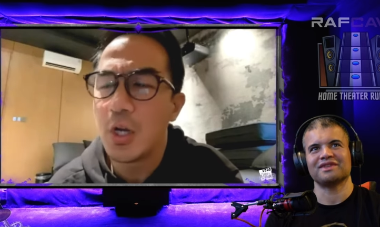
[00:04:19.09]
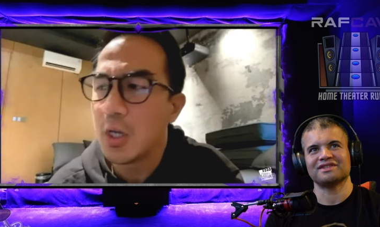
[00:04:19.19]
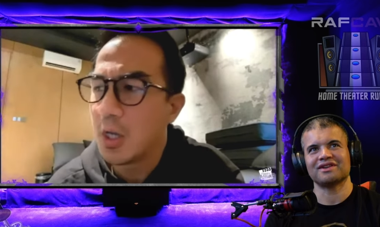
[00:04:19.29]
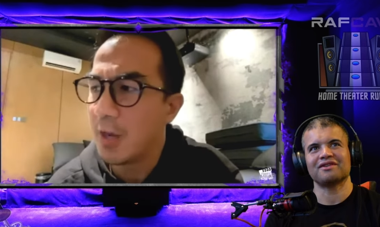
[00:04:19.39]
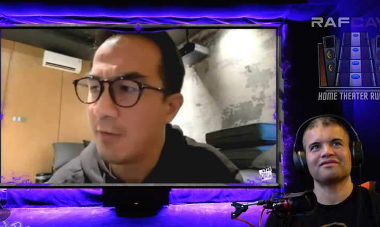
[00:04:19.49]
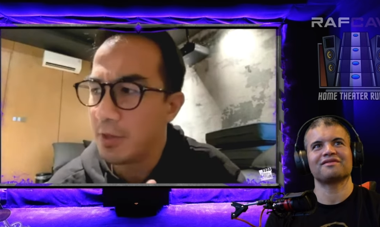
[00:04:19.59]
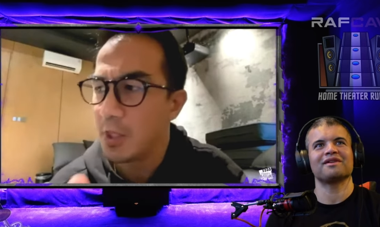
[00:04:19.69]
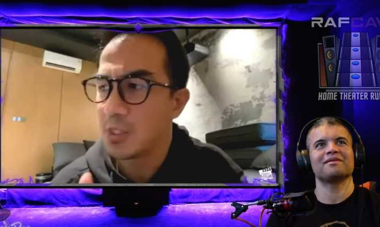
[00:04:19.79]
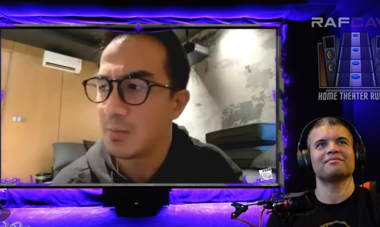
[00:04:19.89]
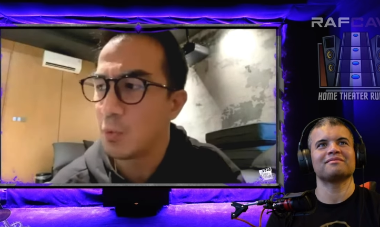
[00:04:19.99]
Speaker 1: they started from
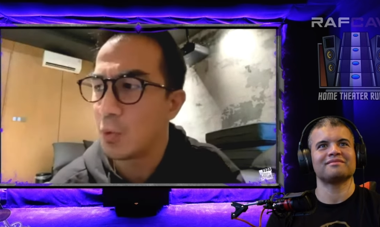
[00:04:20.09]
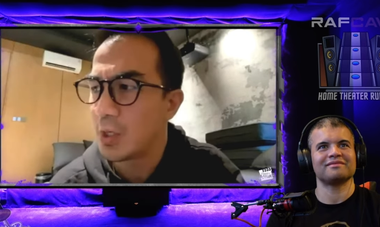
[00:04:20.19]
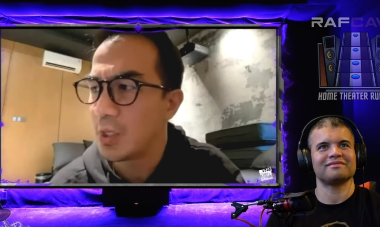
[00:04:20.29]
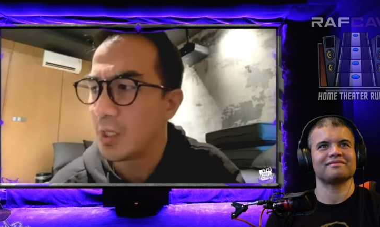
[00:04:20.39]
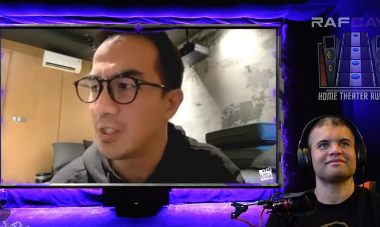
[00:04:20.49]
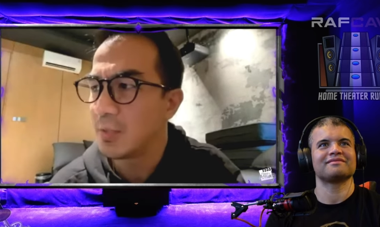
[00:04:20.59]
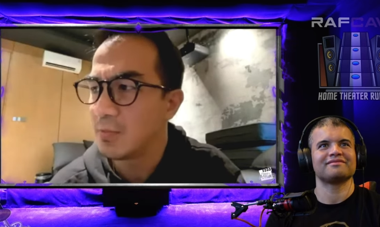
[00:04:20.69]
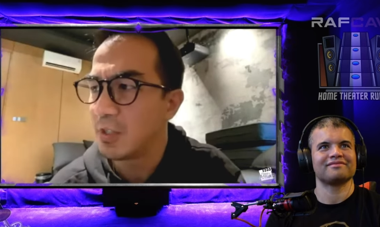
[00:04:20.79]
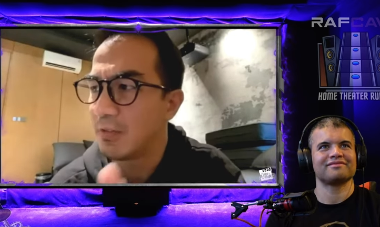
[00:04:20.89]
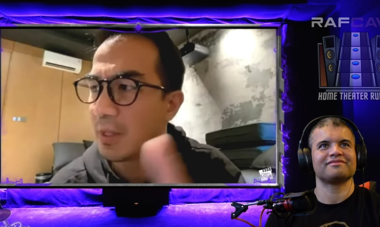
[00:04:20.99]
is important in terms
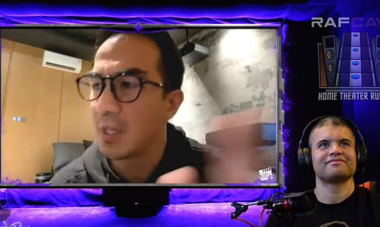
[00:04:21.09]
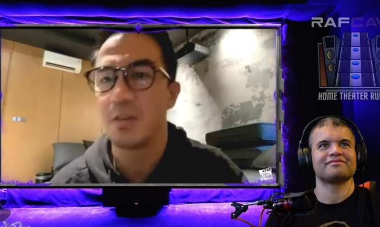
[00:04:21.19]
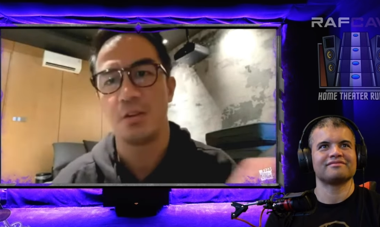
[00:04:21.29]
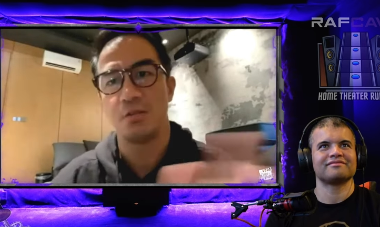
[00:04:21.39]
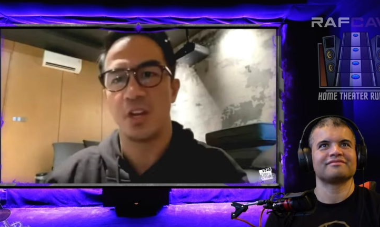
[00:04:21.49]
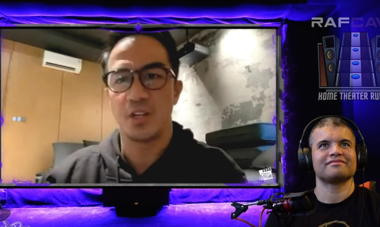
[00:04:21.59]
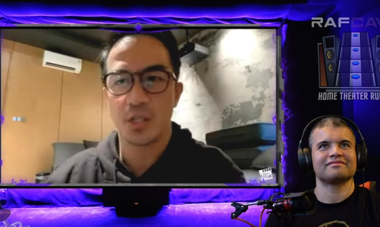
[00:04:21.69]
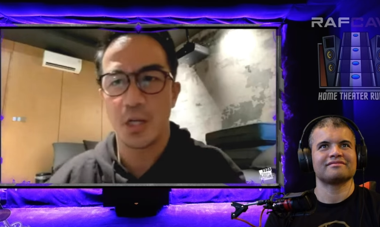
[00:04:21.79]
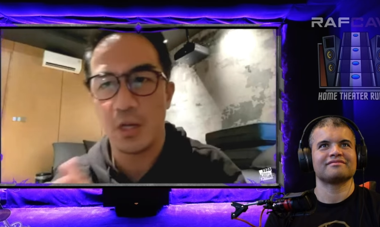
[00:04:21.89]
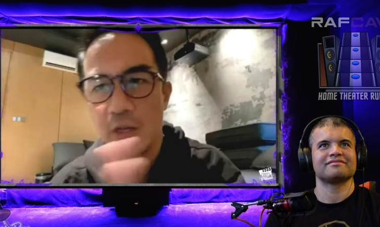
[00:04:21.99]
of like you know their
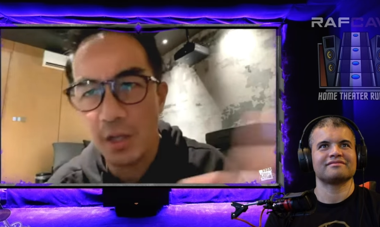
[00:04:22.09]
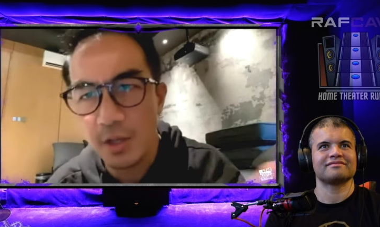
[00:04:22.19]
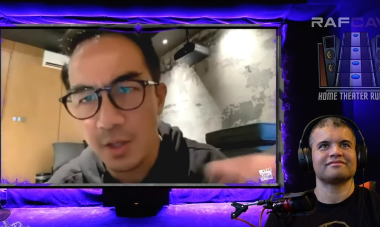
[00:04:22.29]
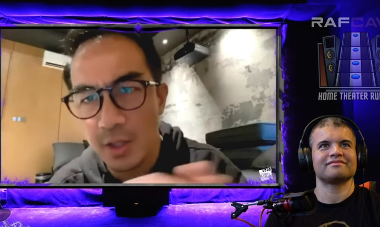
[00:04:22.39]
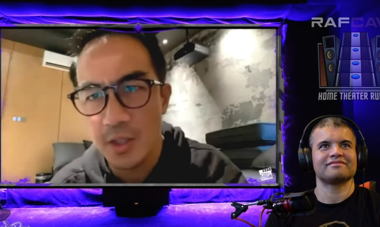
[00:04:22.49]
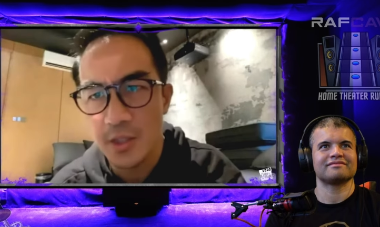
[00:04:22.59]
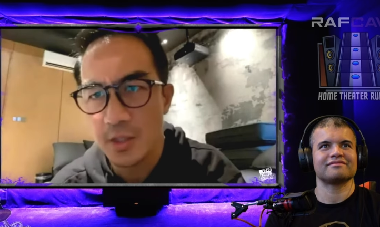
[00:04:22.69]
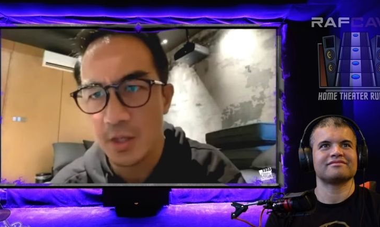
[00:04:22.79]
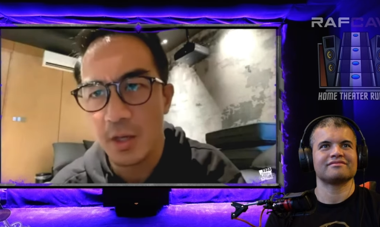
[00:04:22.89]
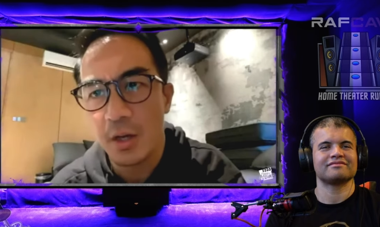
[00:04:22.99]
skill and then this.
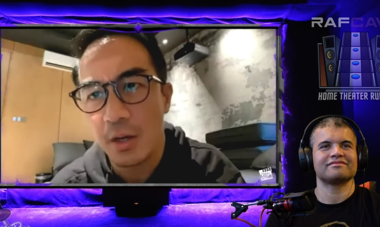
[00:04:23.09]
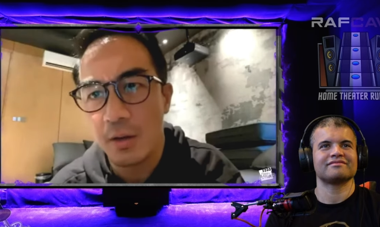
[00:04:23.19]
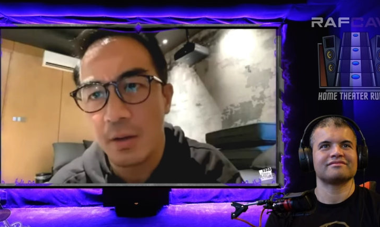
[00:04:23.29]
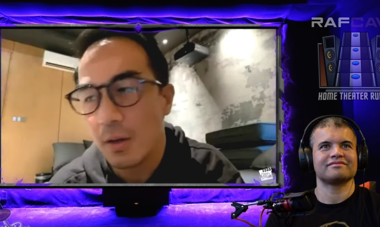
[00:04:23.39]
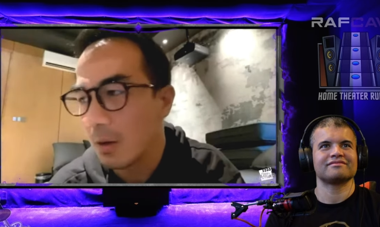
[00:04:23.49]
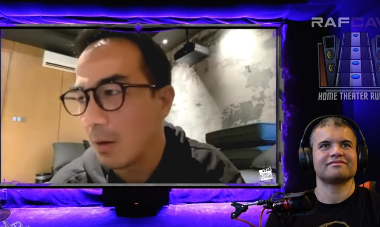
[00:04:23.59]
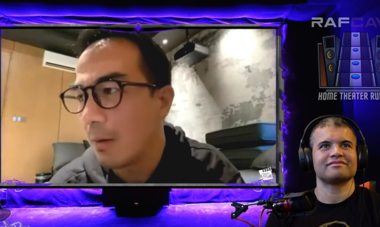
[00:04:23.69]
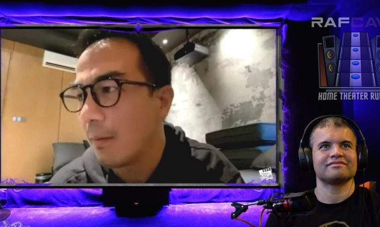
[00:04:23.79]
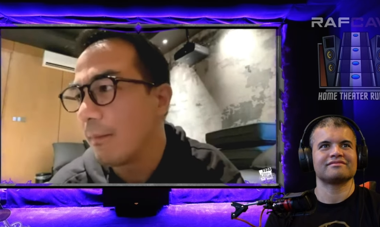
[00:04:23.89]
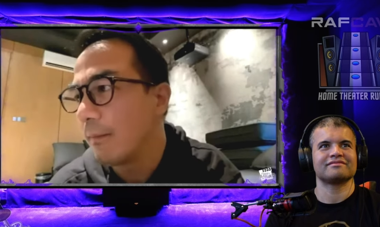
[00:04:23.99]
Uh,
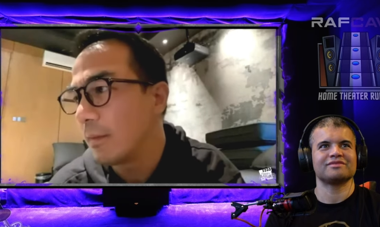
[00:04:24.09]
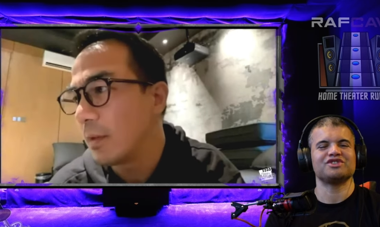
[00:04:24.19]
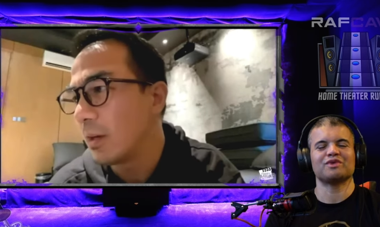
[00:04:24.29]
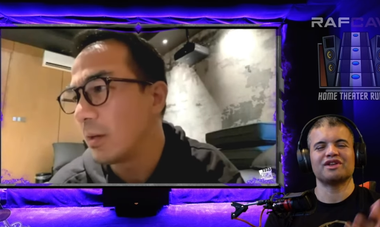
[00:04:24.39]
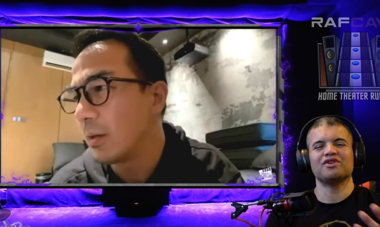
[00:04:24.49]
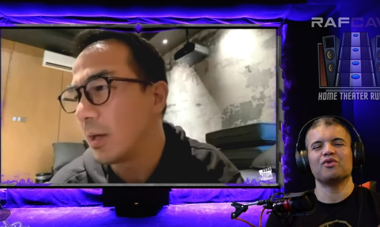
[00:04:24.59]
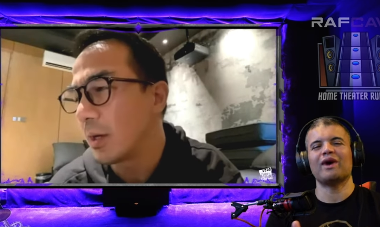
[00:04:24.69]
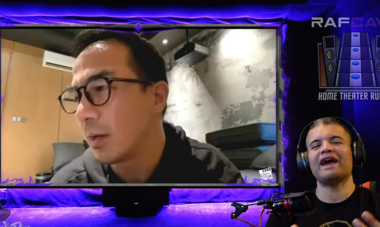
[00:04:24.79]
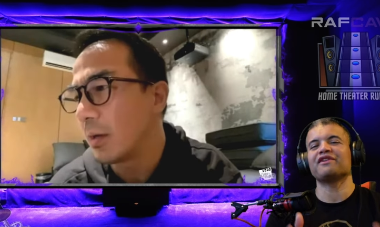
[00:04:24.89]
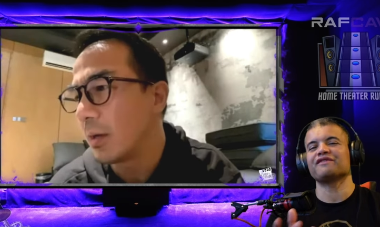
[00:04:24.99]
oh,
Speaker 2: but you want to know like,
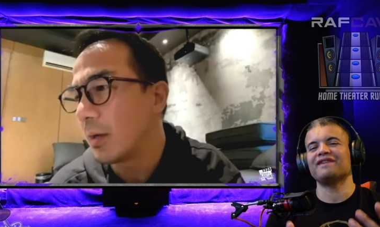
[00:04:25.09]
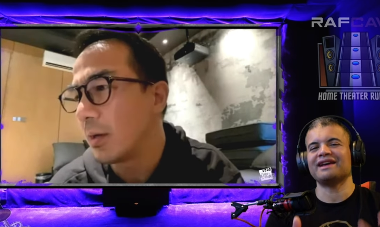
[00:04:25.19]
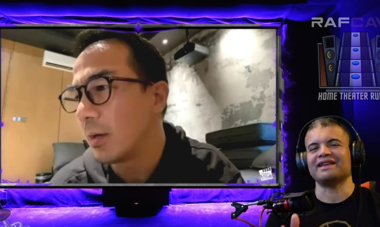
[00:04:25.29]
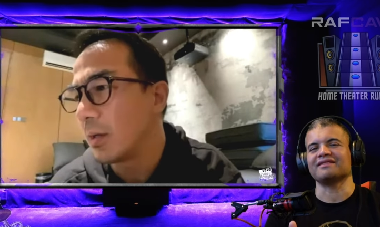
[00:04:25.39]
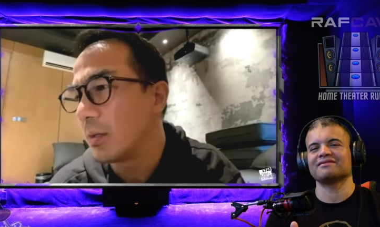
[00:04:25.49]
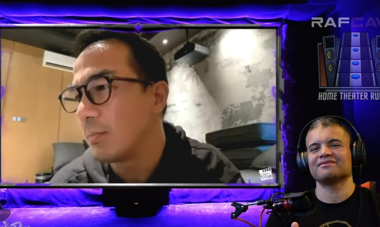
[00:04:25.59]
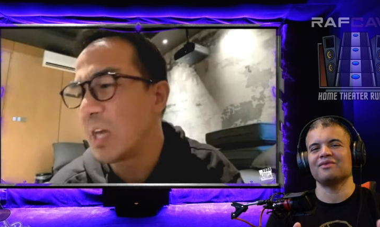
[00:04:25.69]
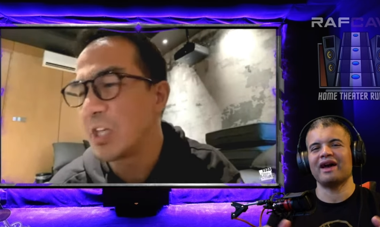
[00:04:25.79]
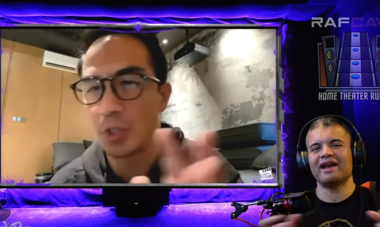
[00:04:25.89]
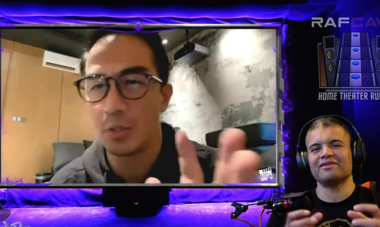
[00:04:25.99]
why uh, they're fighting.
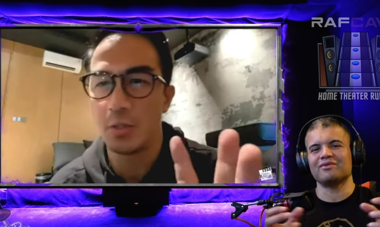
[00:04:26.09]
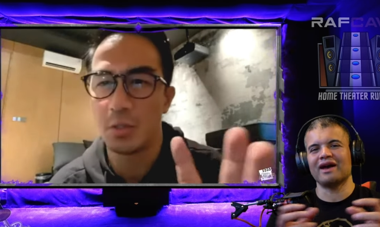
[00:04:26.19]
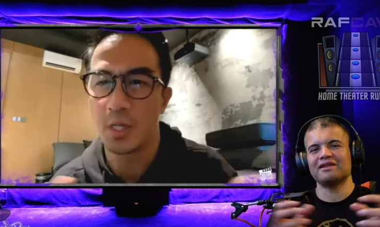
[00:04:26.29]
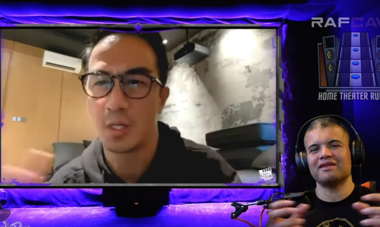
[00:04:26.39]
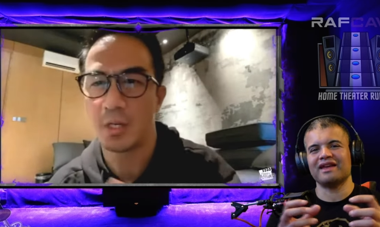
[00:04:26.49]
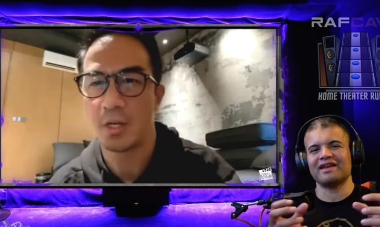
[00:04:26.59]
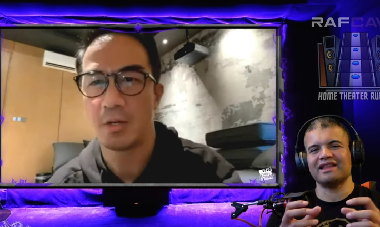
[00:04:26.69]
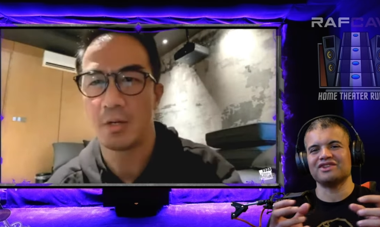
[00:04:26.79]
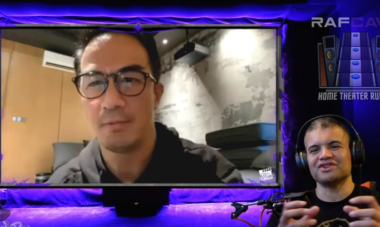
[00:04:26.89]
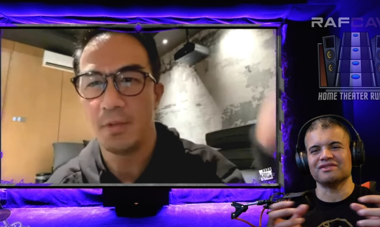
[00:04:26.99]
Magical, why why do they uh,
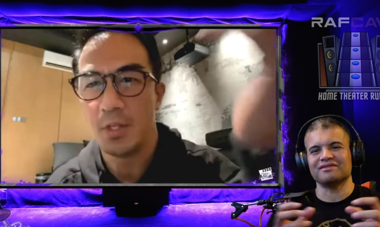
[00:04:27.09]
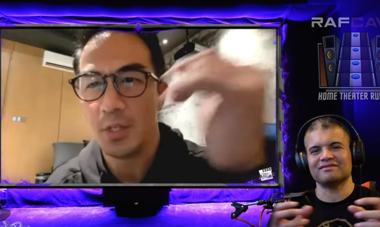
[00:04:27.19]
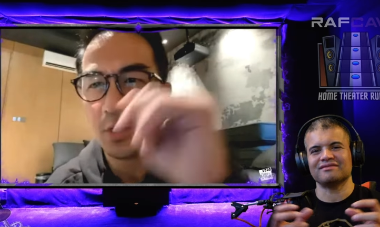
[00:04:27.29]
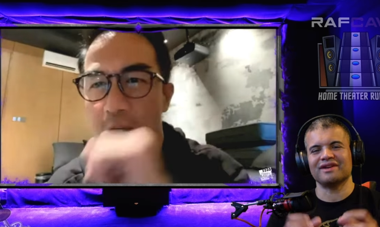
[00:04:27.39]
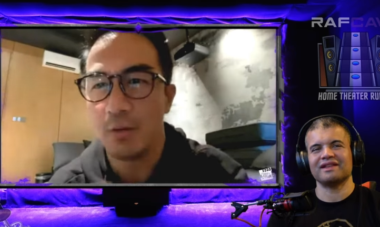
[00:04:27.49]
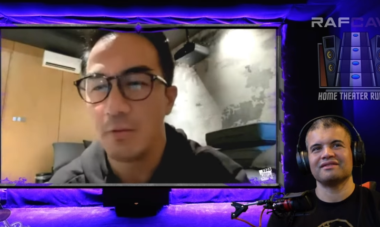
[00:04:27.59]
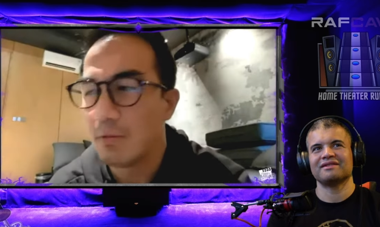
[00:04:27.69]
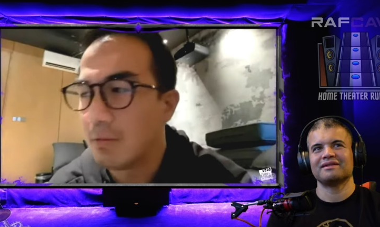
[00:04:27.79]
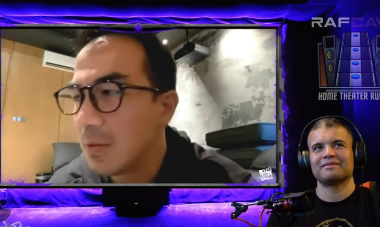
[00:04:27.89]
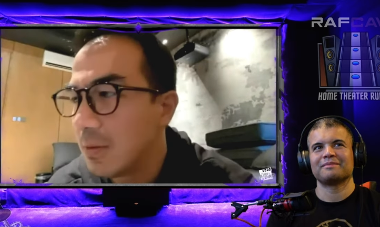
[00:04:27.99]
hate each other? You know, right.
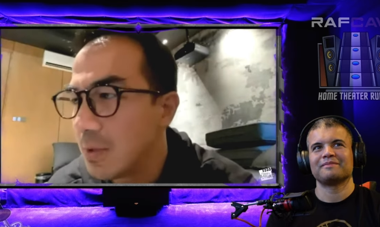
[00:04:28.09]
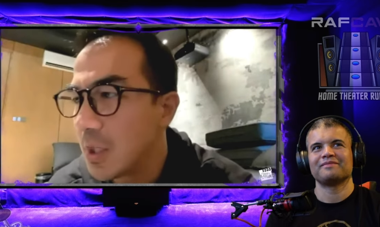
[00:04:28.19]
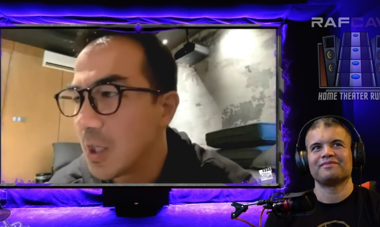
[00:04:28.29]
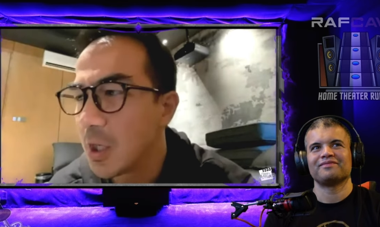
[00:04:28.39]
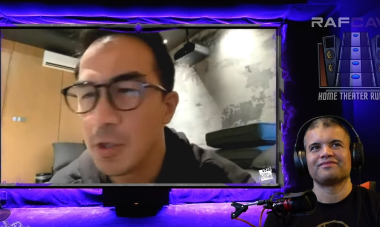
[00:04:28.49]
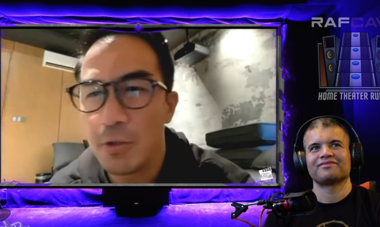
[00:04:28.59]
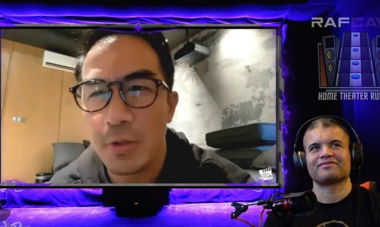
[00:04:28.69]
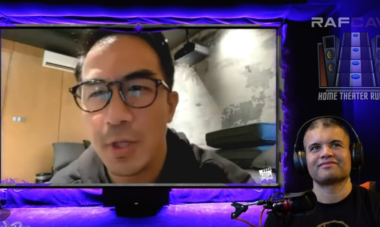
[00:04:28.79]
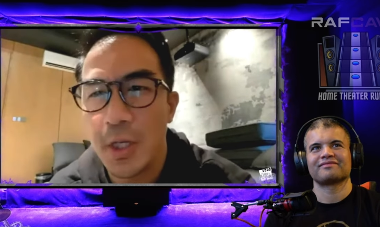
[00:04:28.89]
Speaker 1: What they can do in a